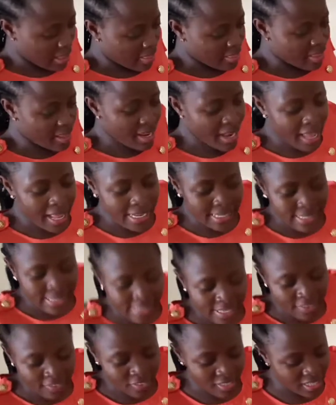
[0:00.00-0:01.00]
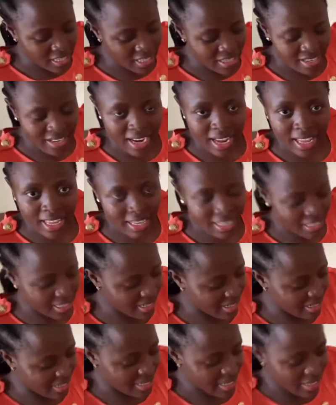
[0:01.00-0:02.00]
Then I'll sieve the dry
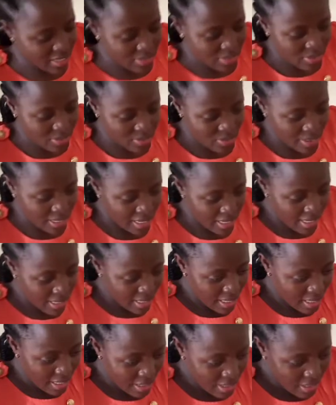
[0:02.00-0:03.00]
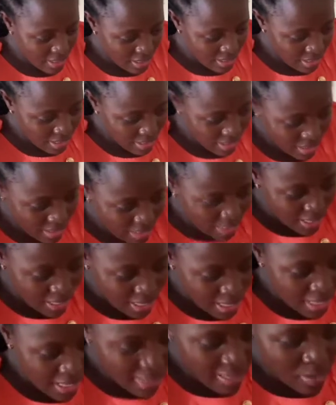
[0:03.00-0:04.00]
ingredients together.
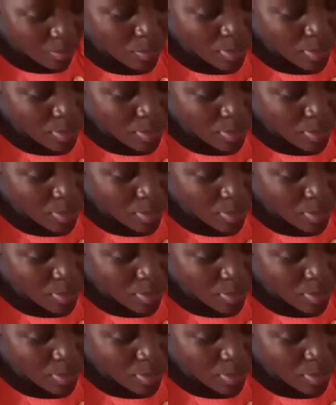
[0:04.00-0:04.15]
And the